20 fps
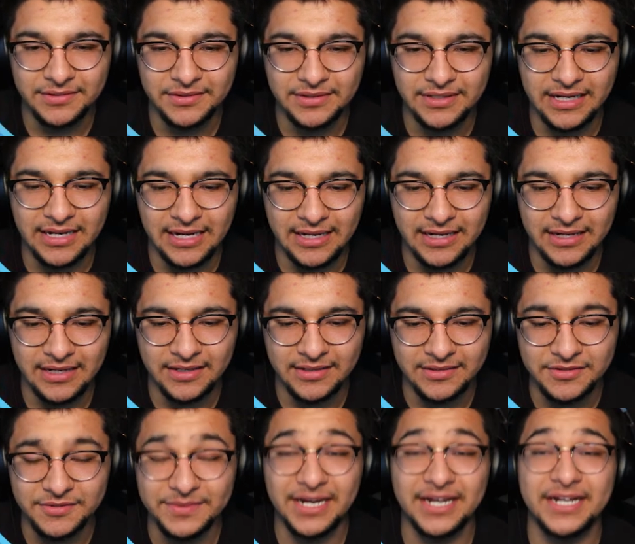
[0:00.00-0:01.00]
and
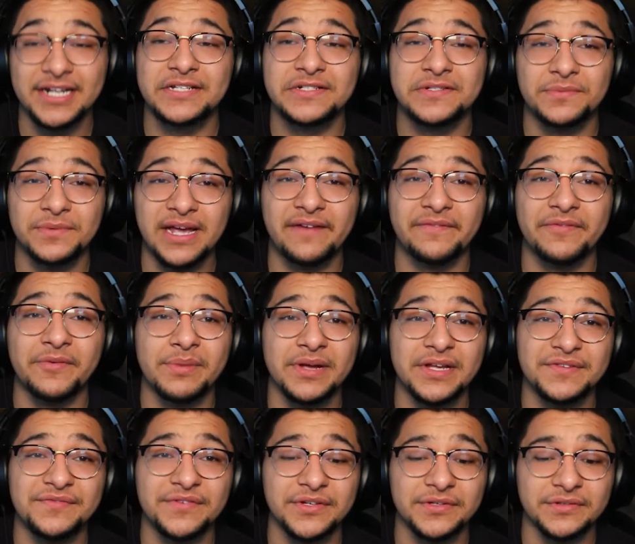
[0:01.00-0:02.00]
to be honest, we have the
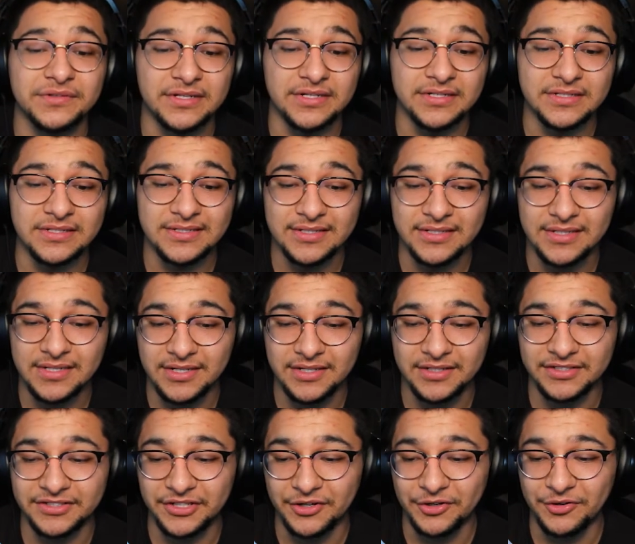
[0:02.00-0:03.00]
best field because
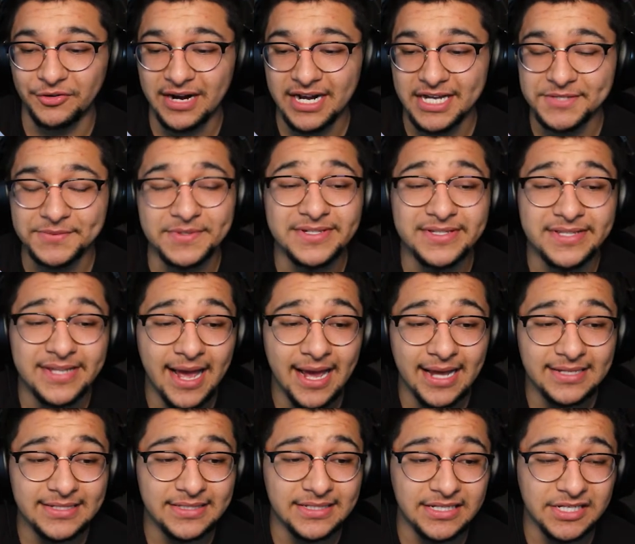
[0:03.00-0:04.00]
their grass was
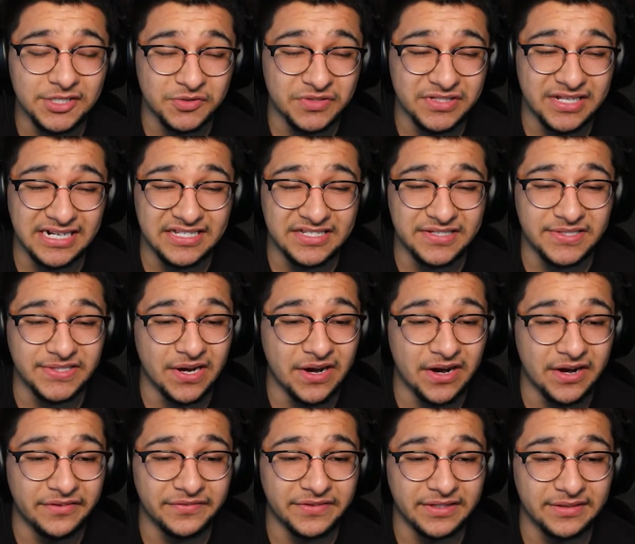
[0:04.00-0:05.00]
nasty. It was like
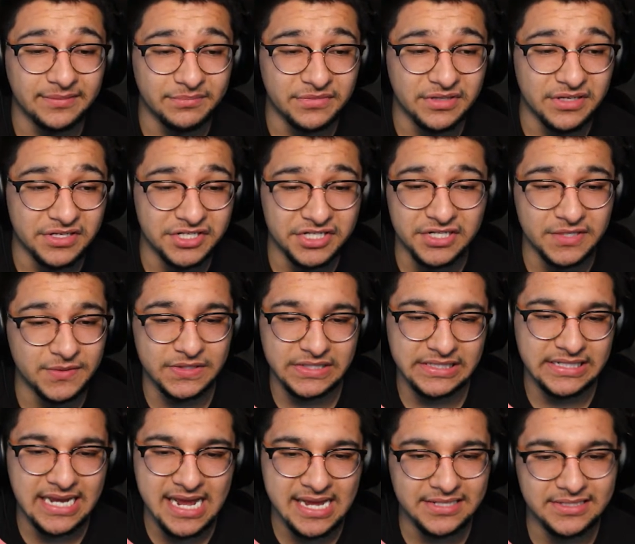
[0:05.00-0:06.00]
soft and mushy. It was
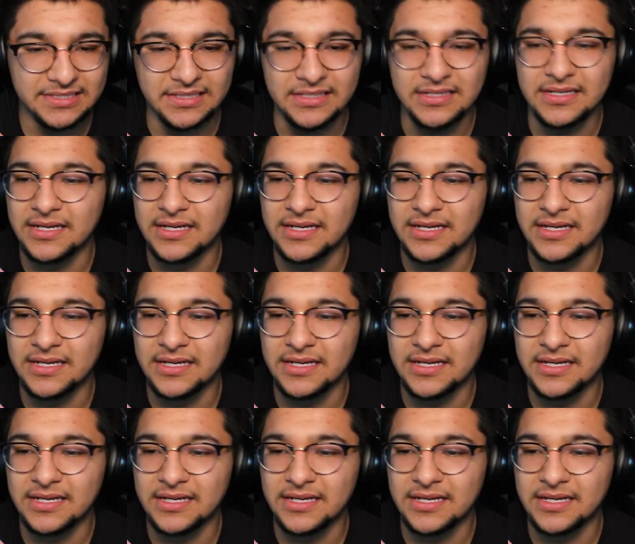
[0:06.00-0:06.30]
nasty.